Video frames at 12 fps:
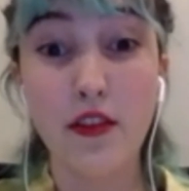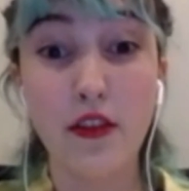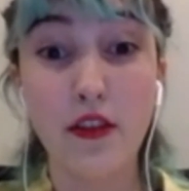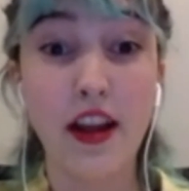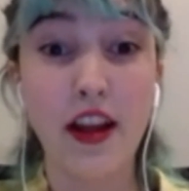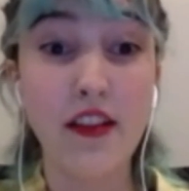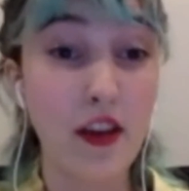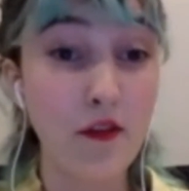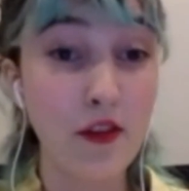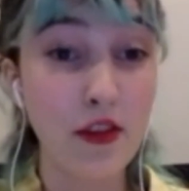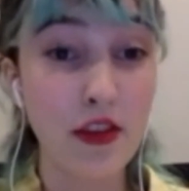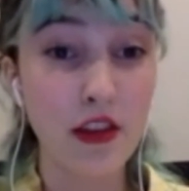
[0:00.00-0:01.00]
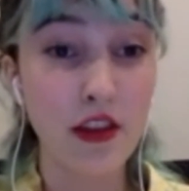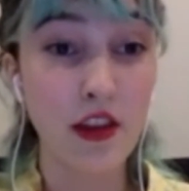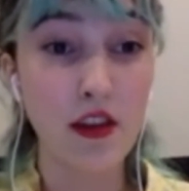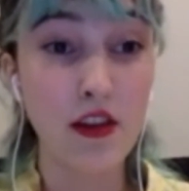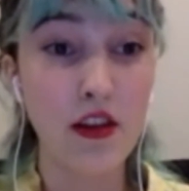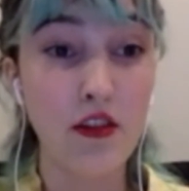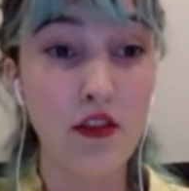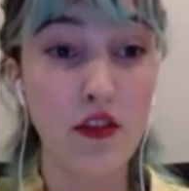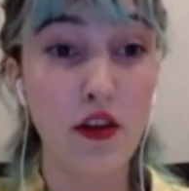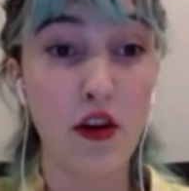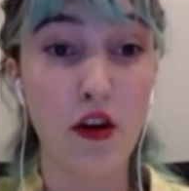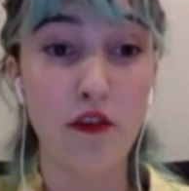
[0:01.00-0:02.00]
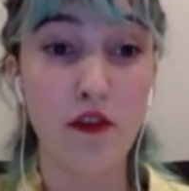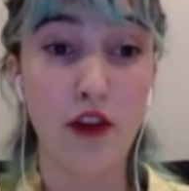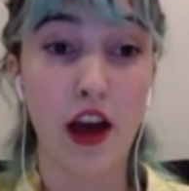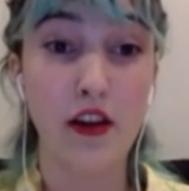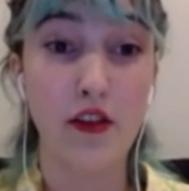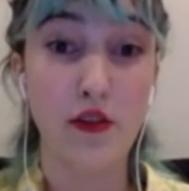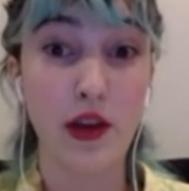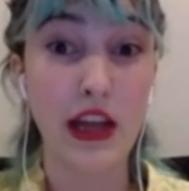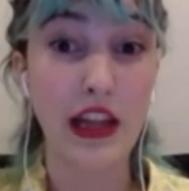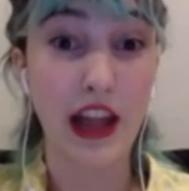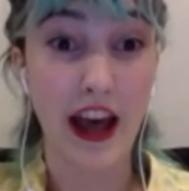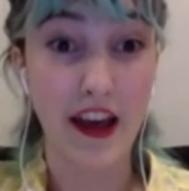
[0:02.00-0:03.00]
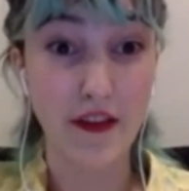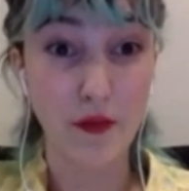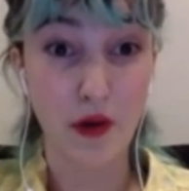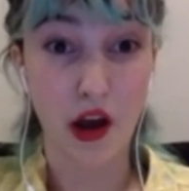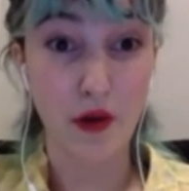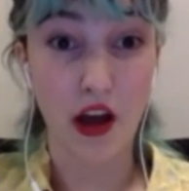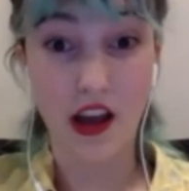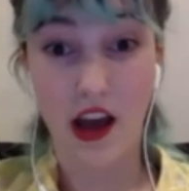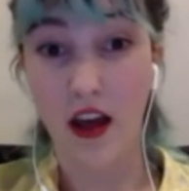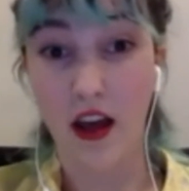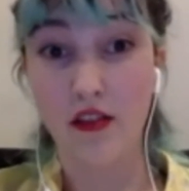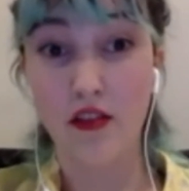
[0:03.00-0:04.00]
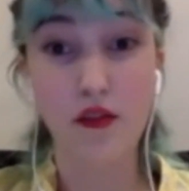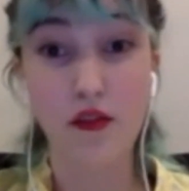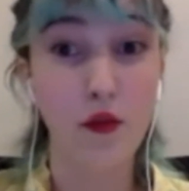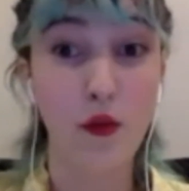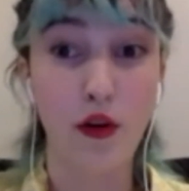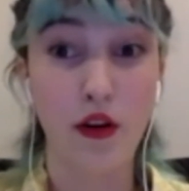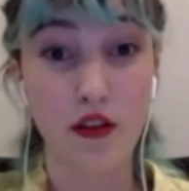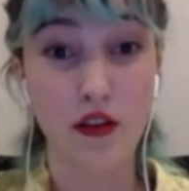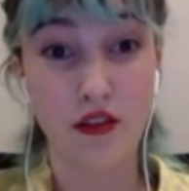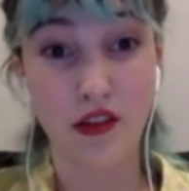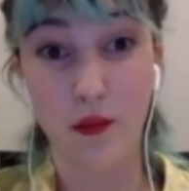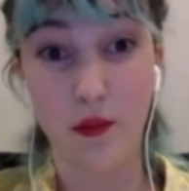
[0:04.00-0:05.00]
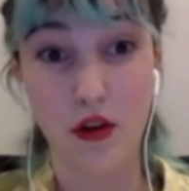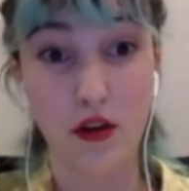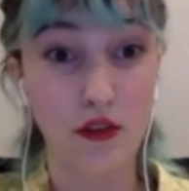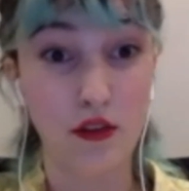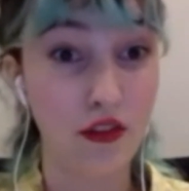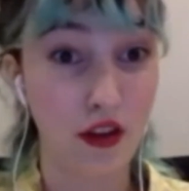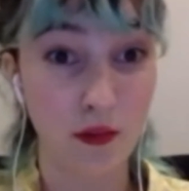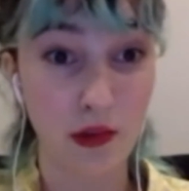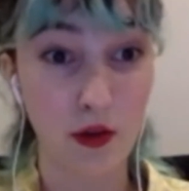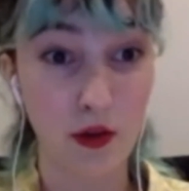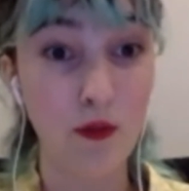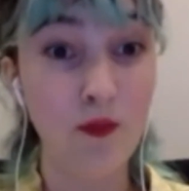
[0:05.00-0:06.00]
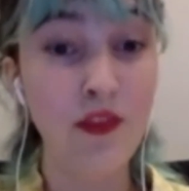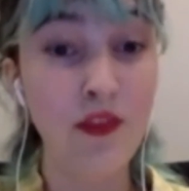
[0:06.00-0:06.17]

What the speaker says: So that's everything that you need to know for how to do a live broadcast for WRGW.